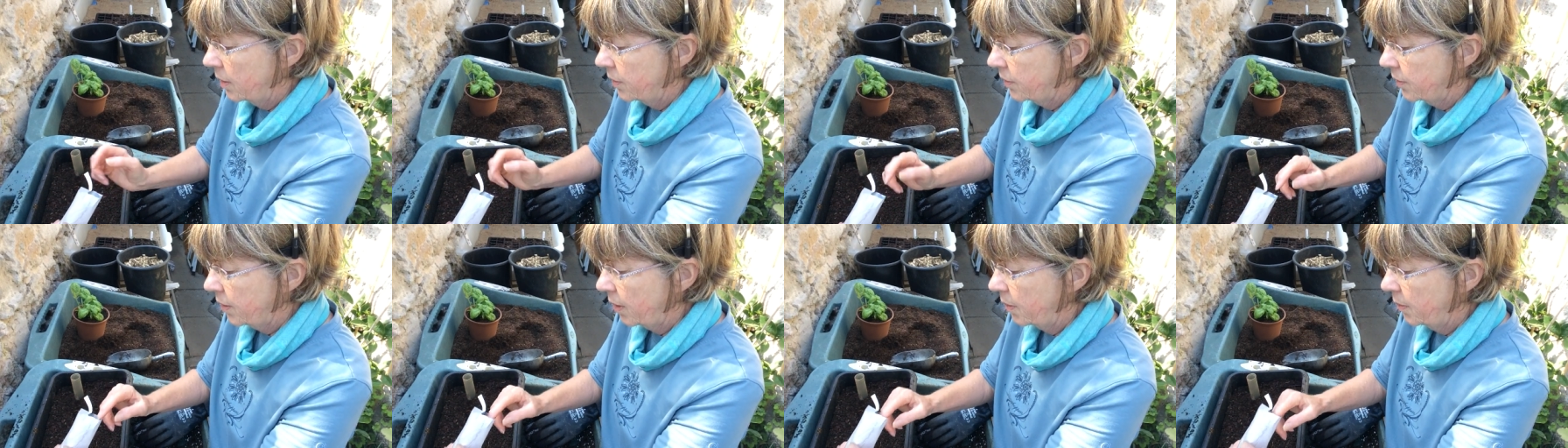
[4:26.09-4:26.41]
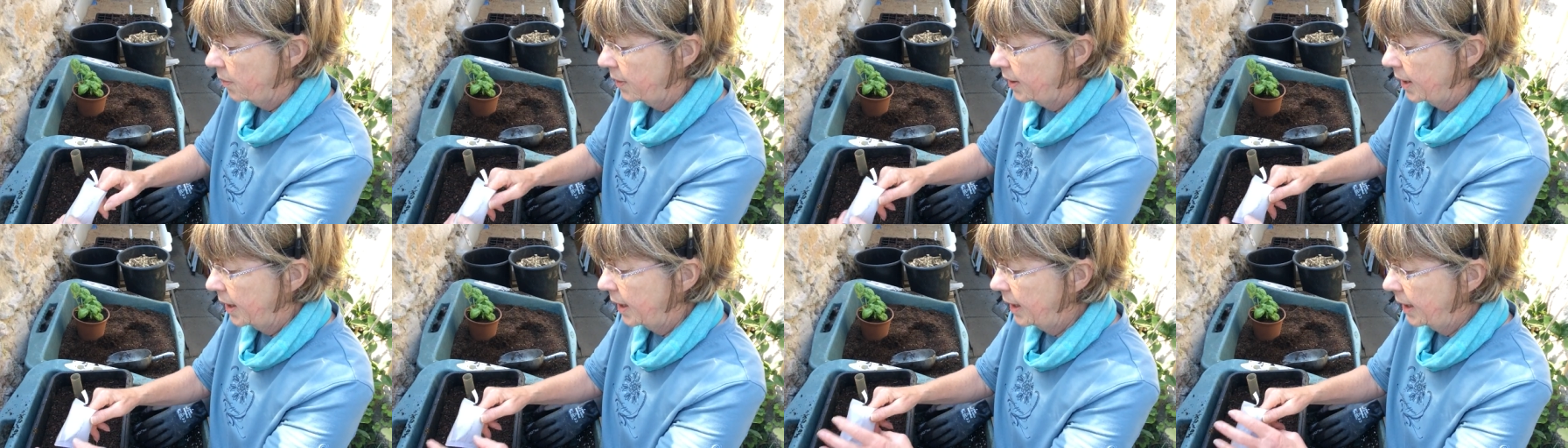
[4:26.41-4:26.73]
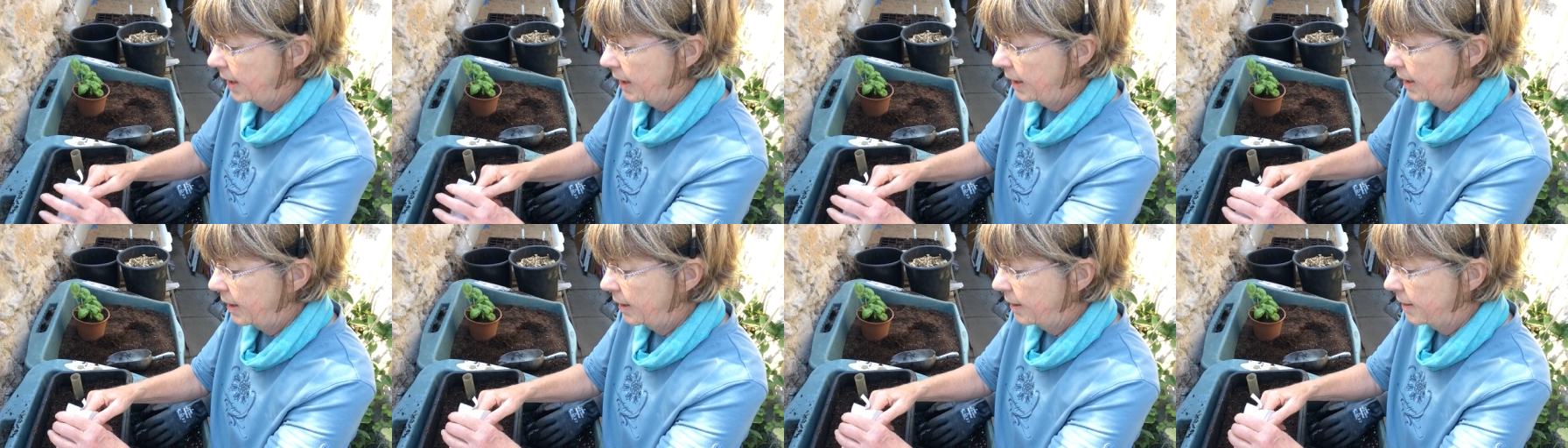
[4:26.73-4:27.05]
So
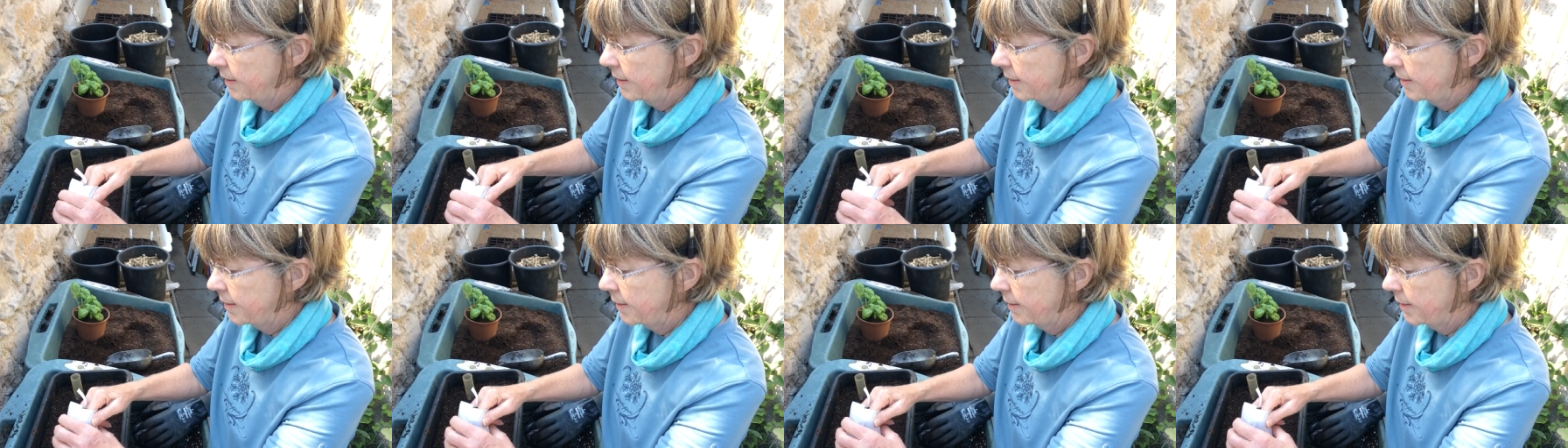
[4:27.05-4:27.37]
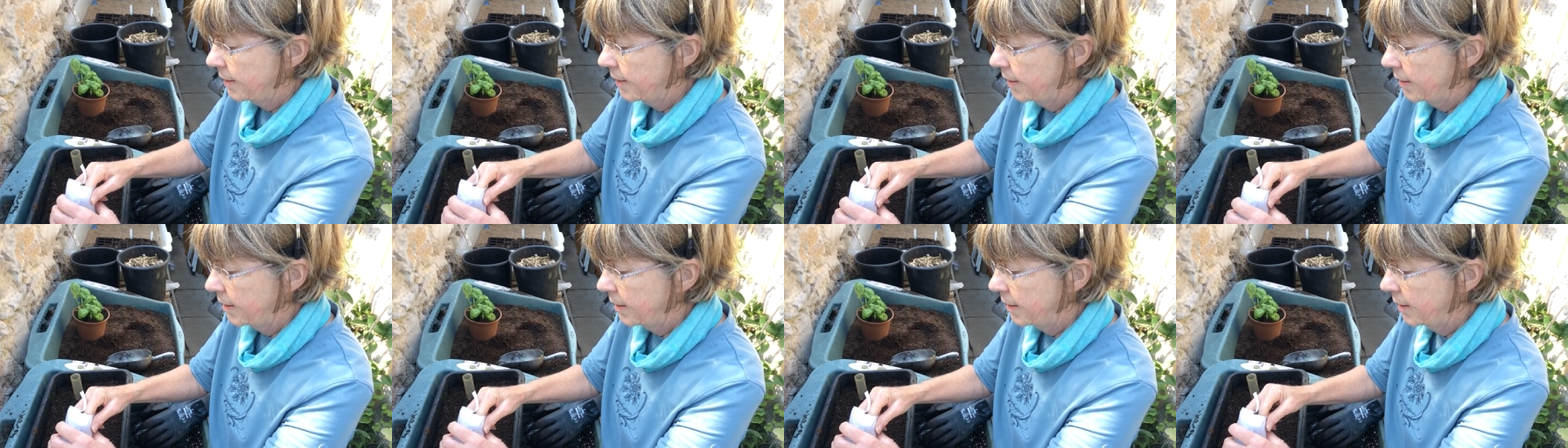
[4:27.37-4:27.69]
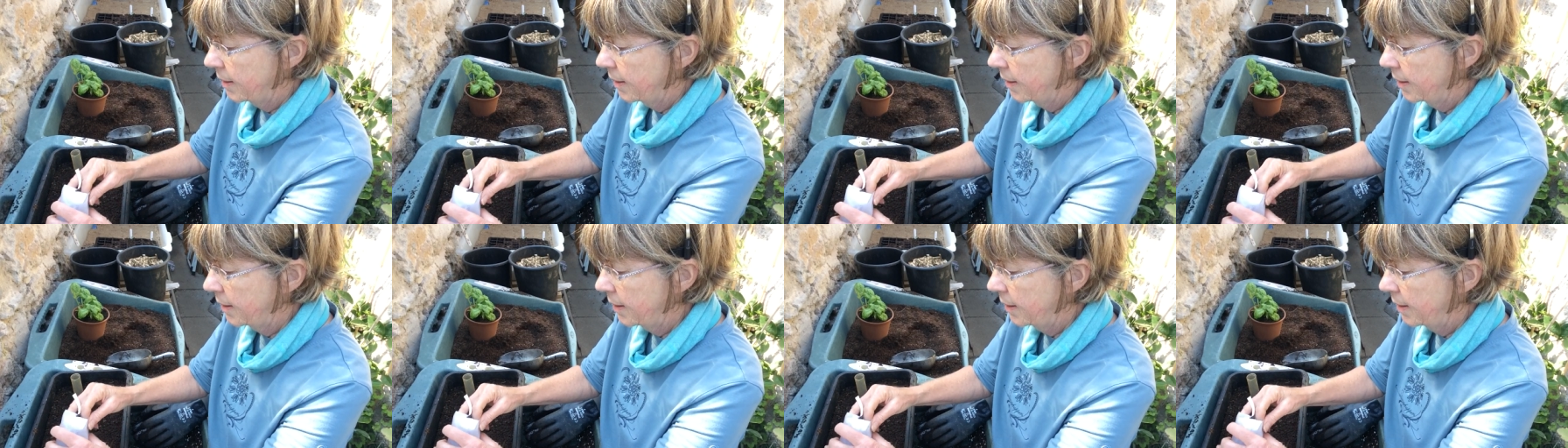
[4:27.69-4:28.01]
these,
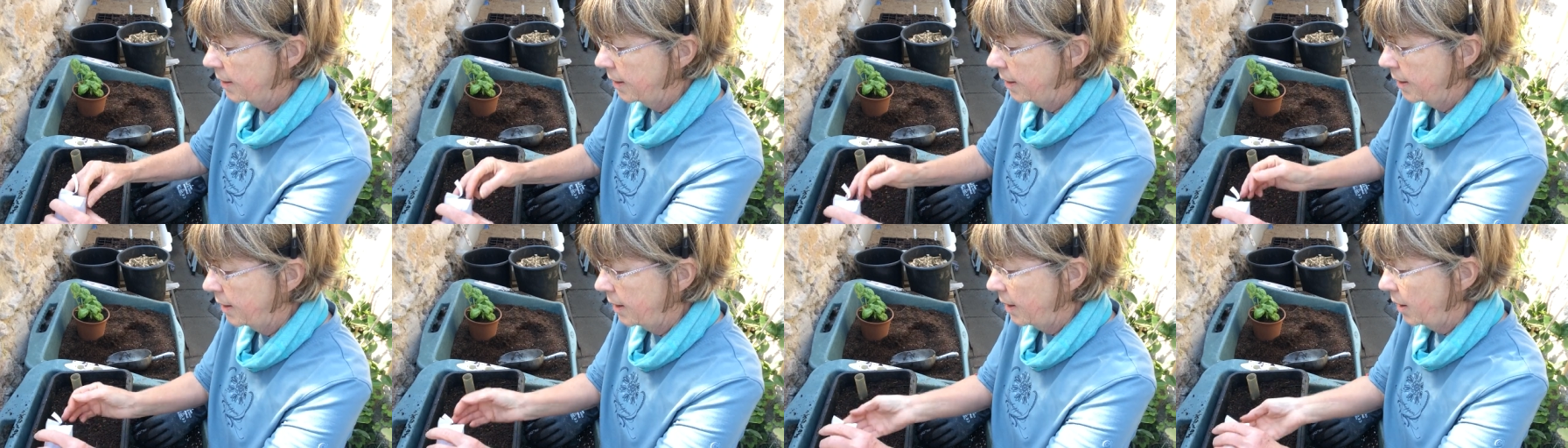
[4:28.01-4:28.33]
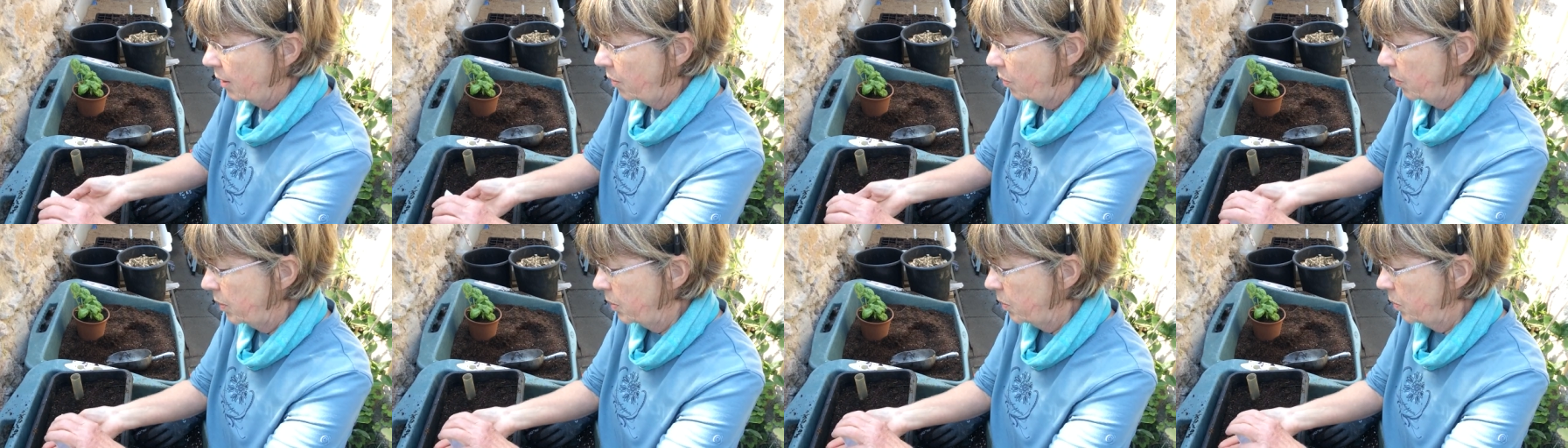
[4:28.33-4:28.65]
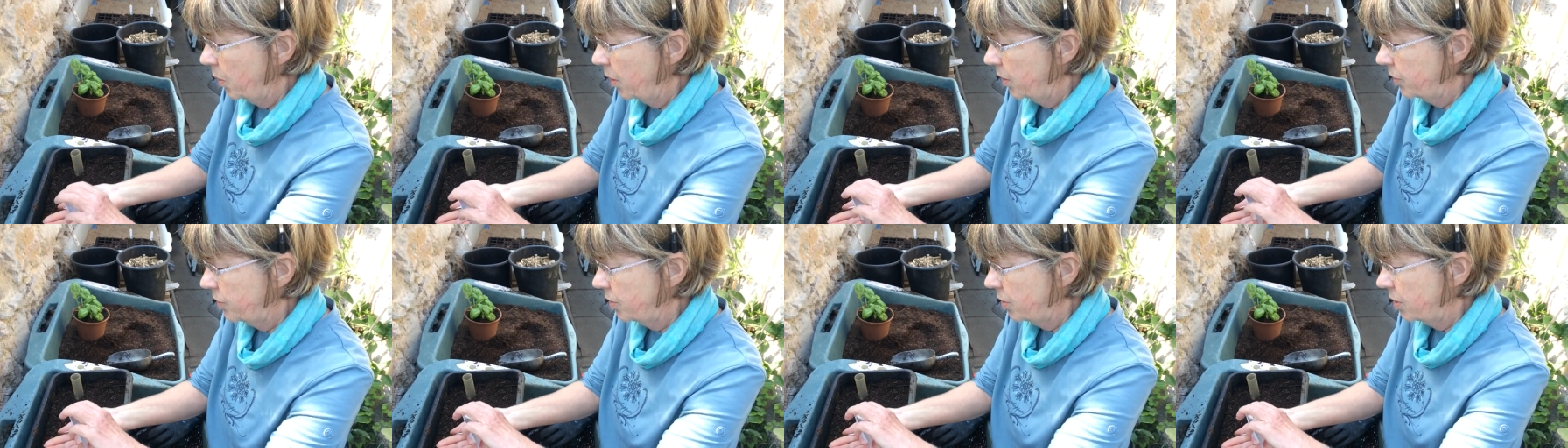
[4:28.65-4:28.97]
we'll
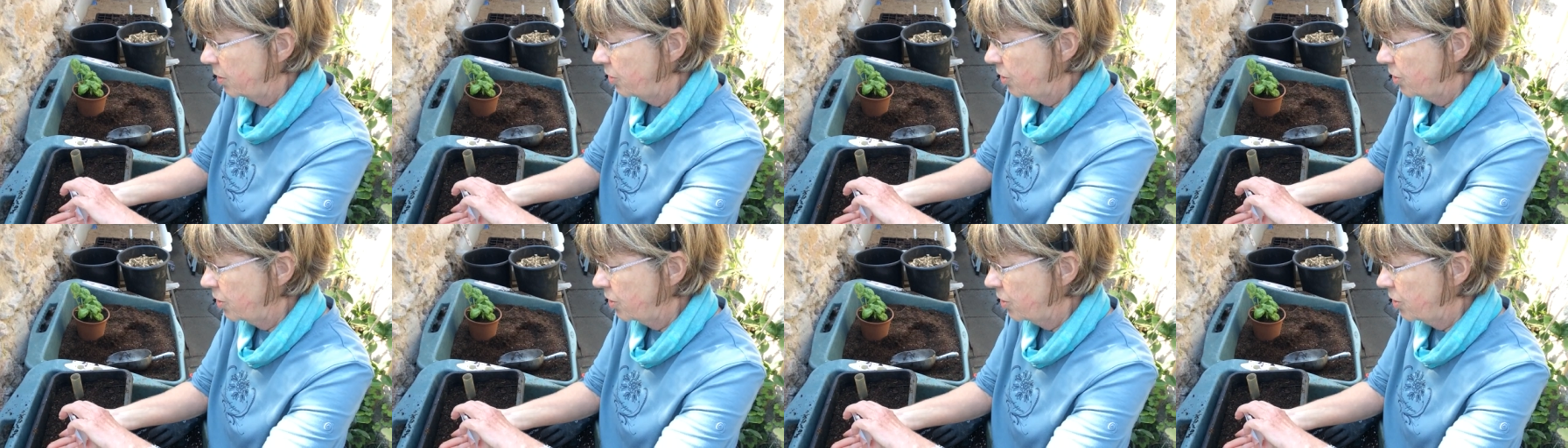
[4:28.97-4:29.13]
want